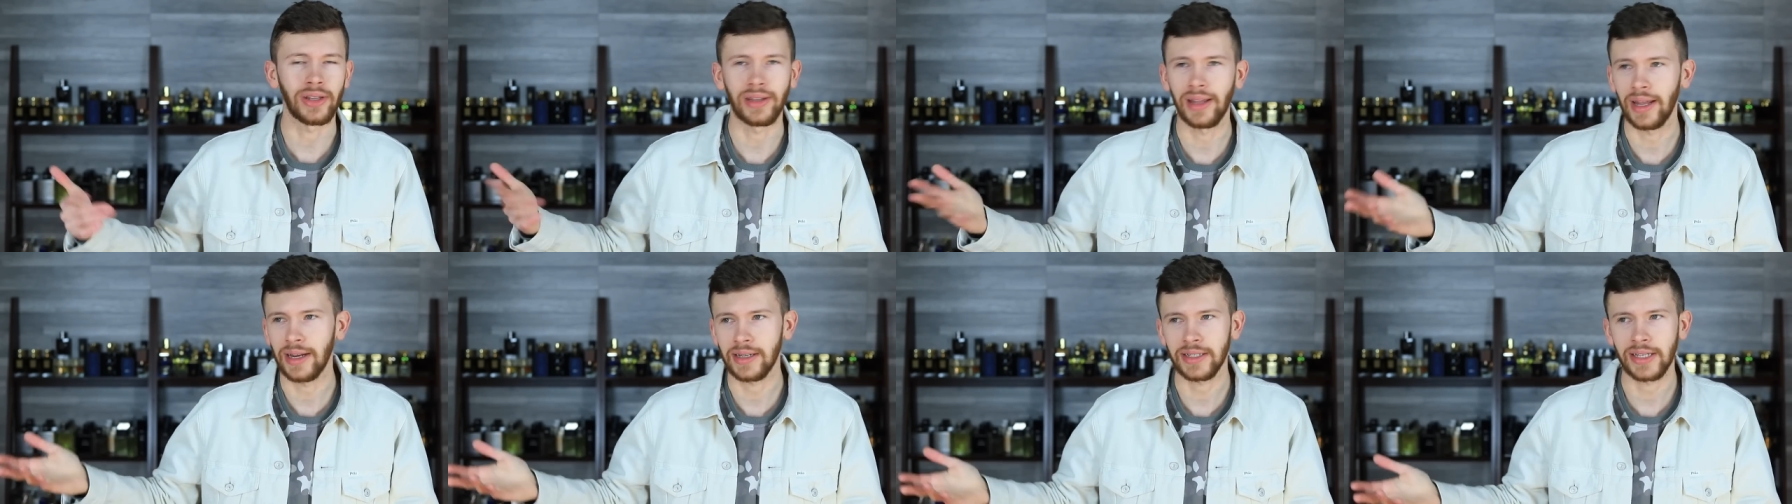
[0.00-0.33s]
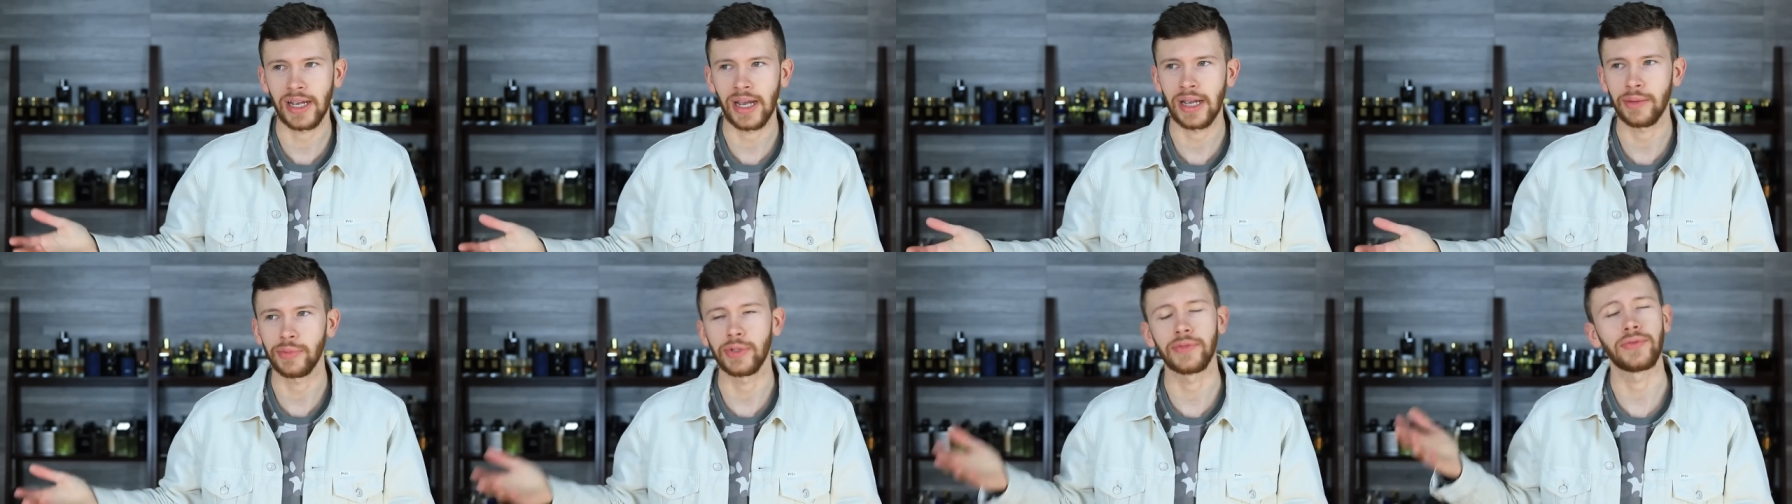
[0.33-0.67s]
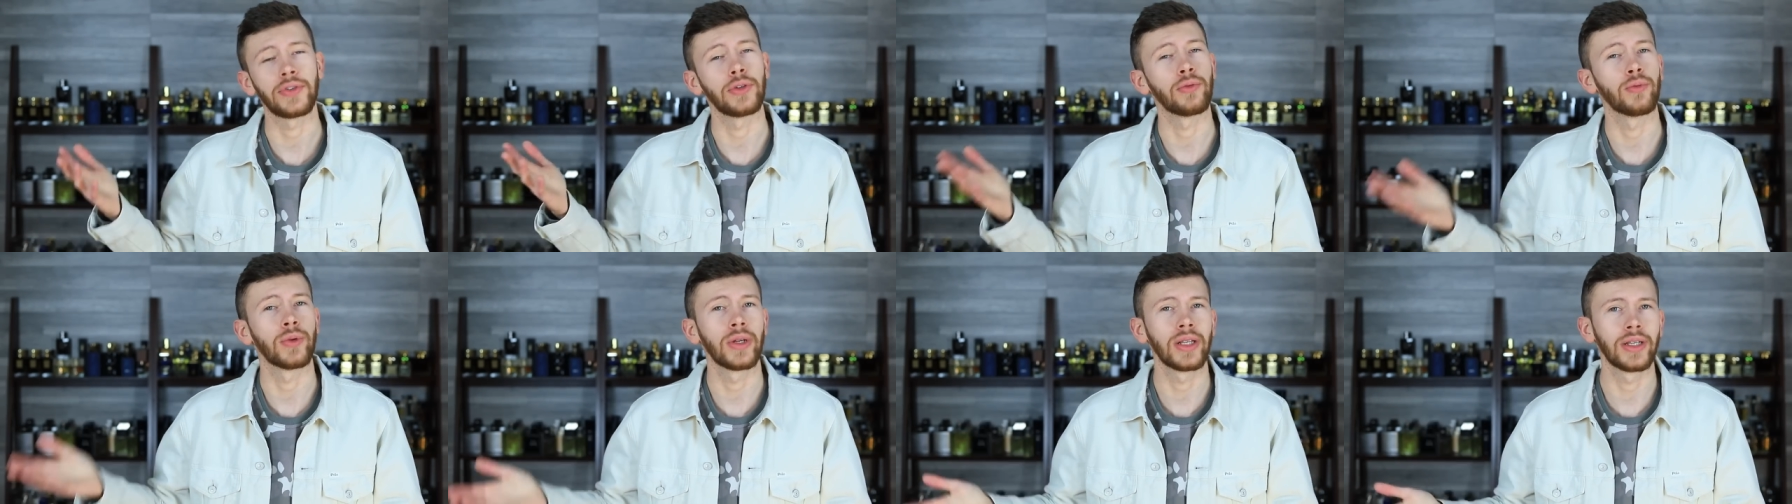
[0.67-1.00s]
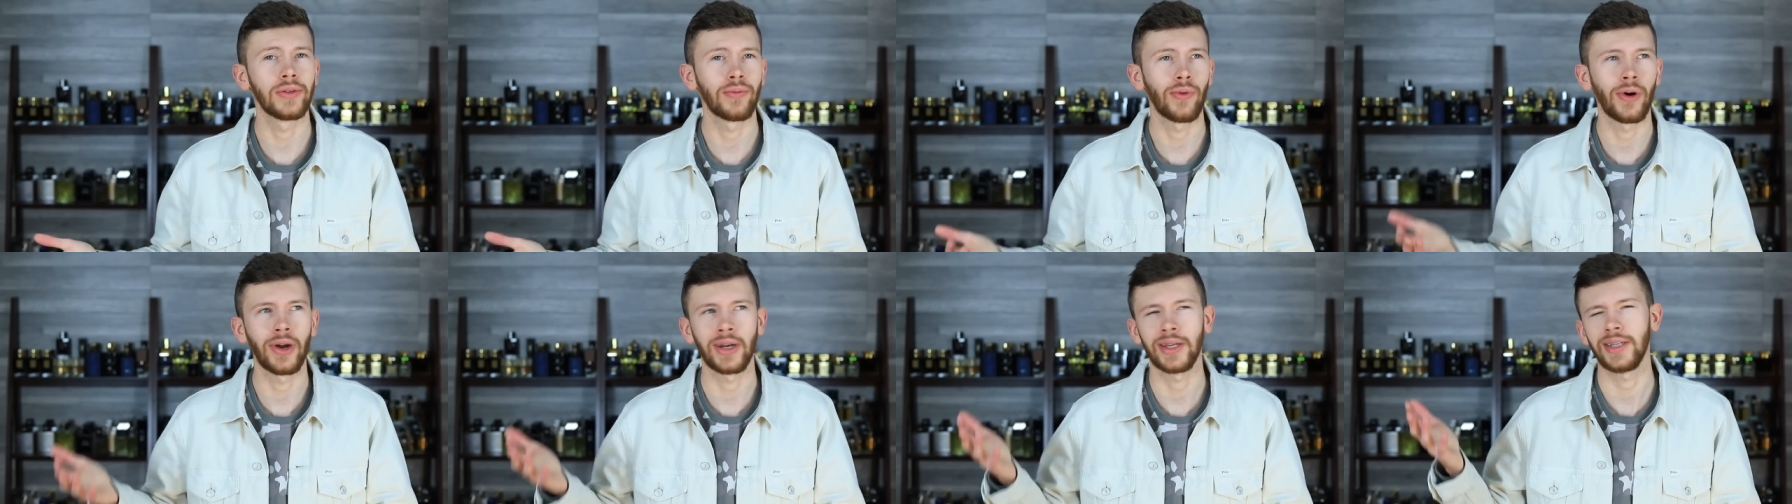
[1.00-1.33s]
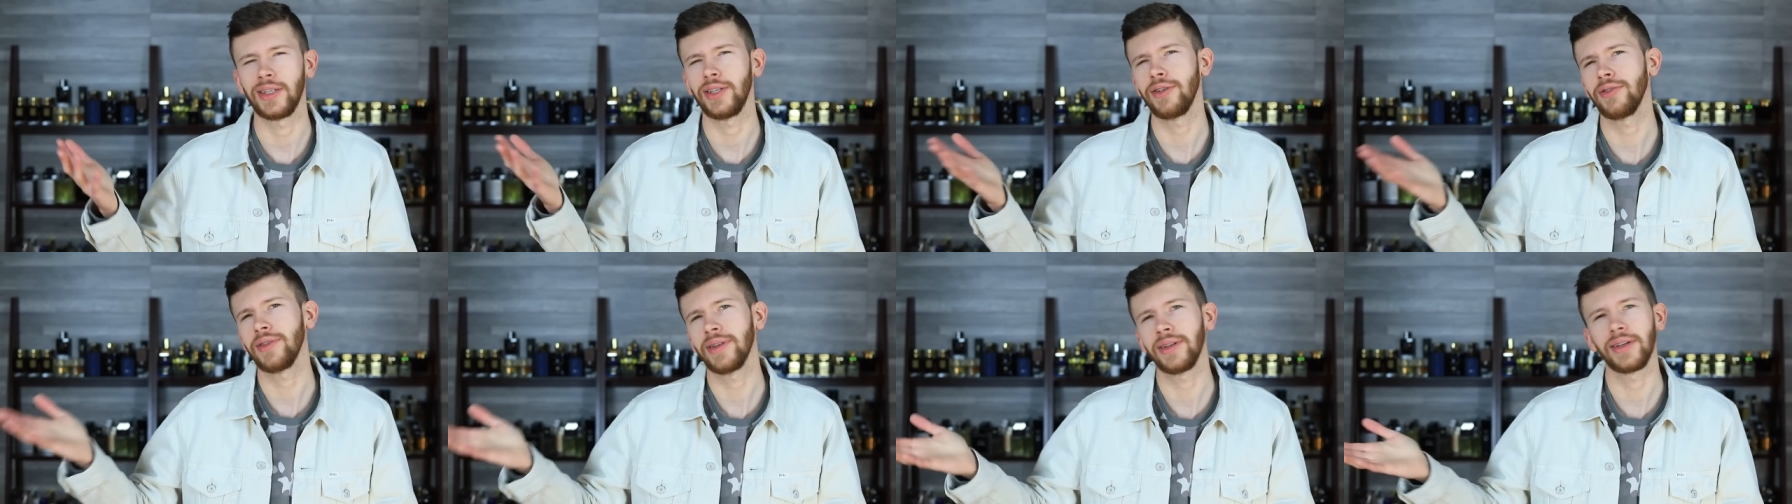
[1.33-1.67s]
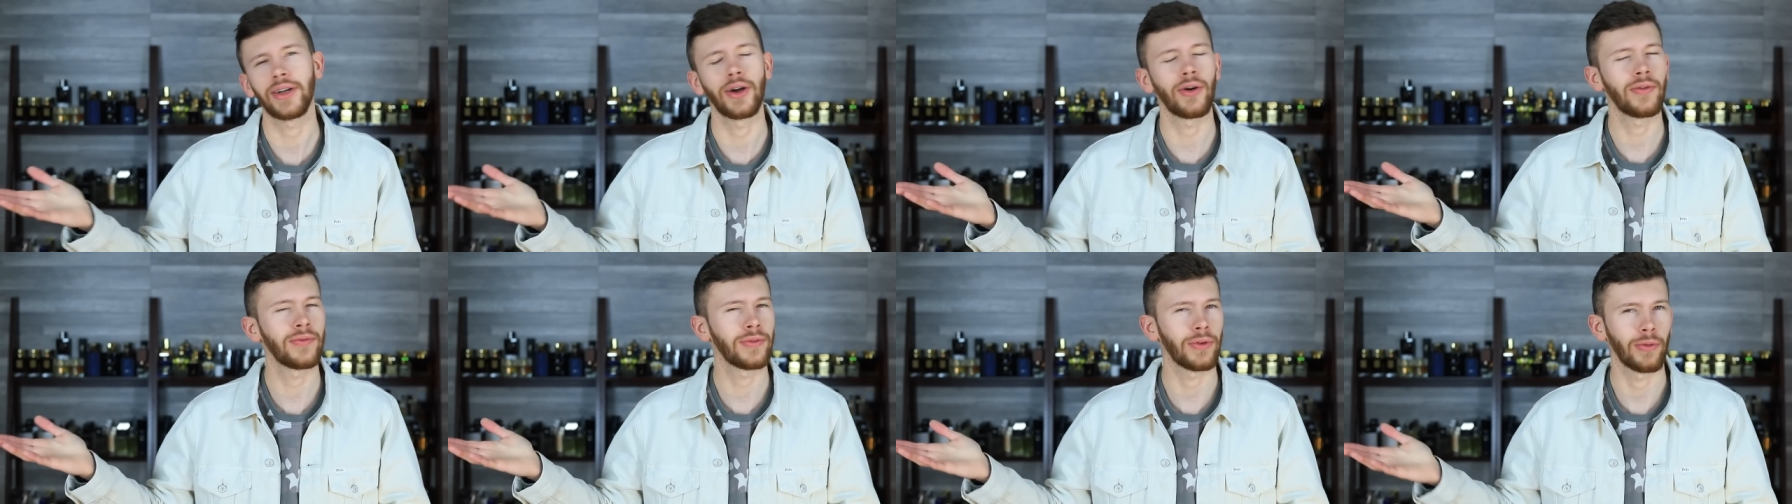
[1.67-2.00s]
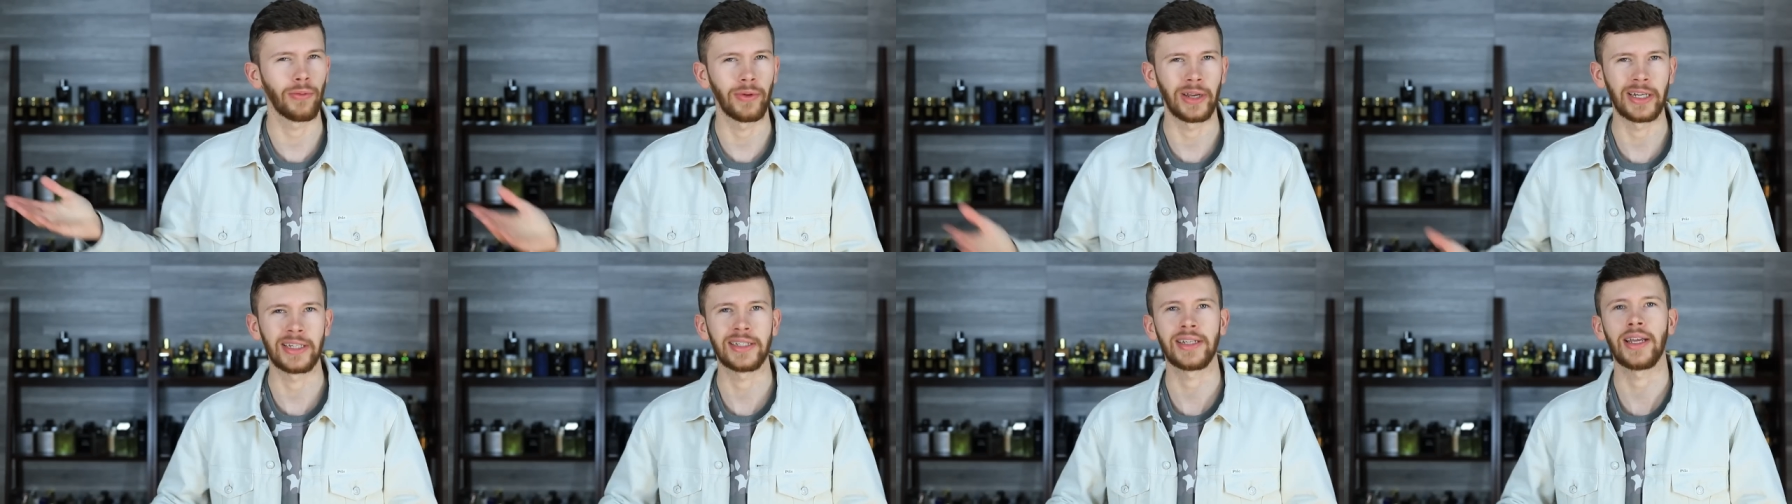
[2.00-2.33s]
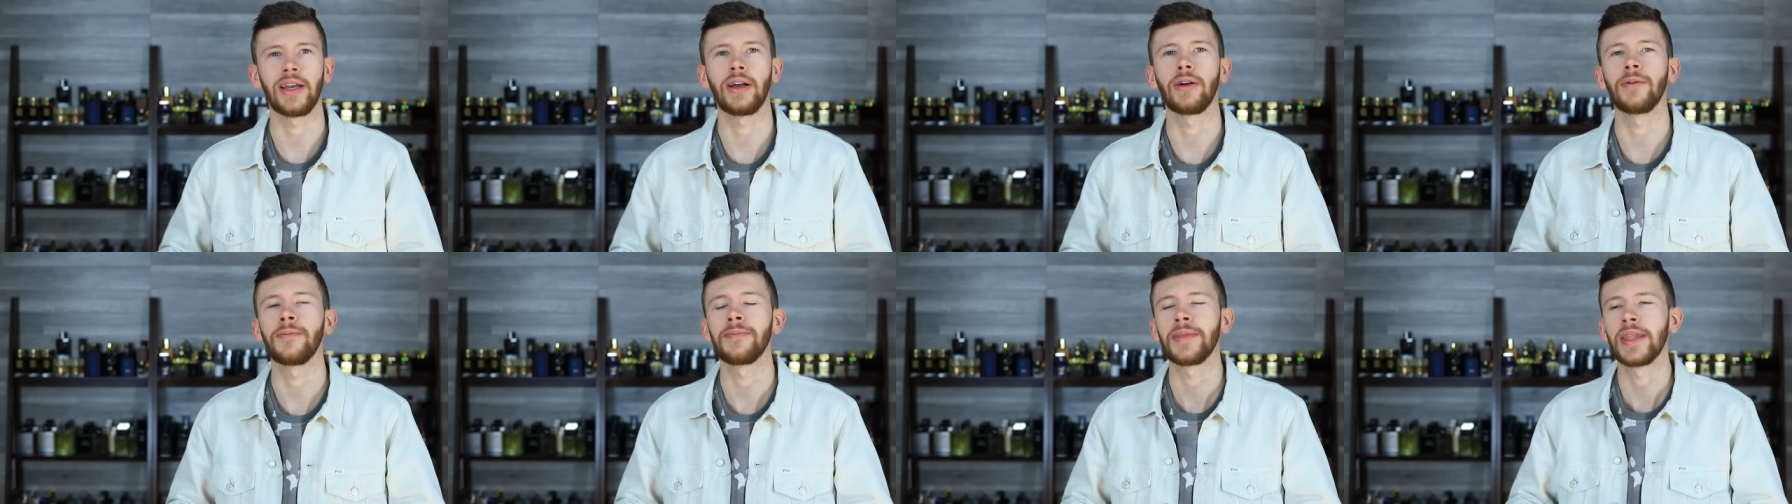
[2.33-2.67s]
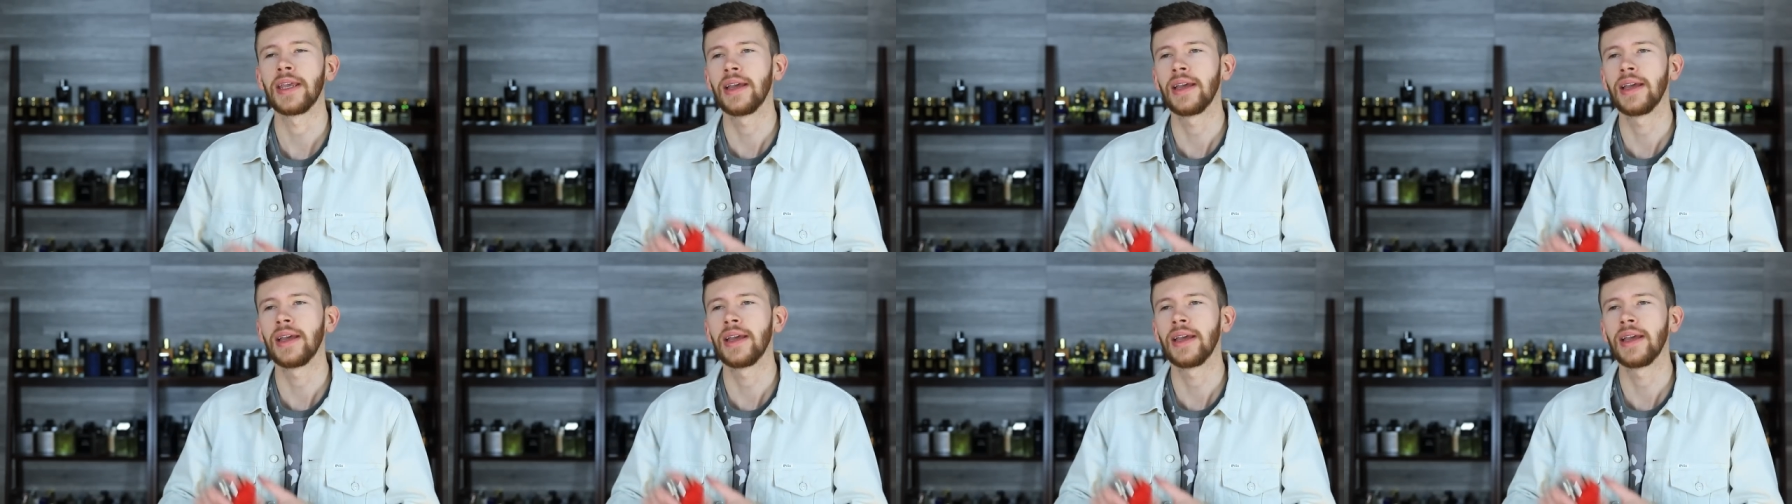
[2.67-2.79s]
A lot of times, if you really want it, you can go for retail.